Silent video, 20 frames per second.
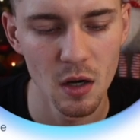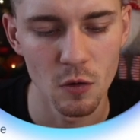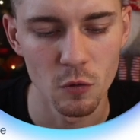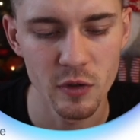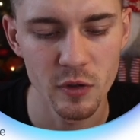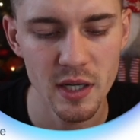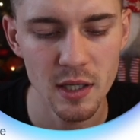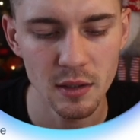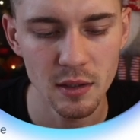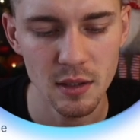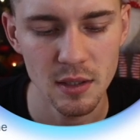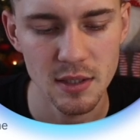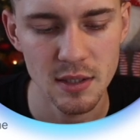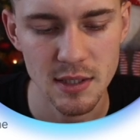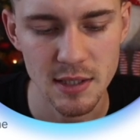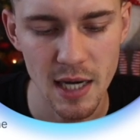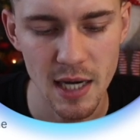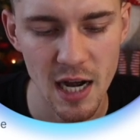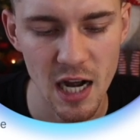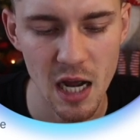
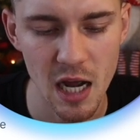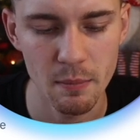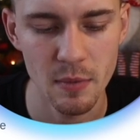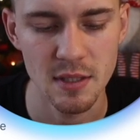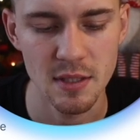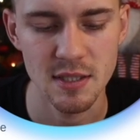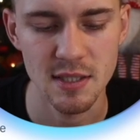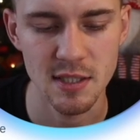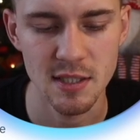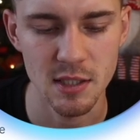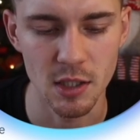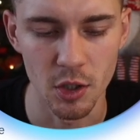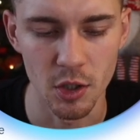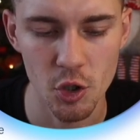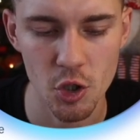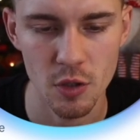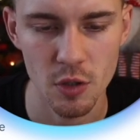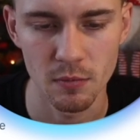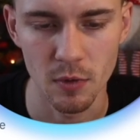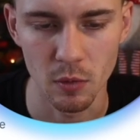real-time search.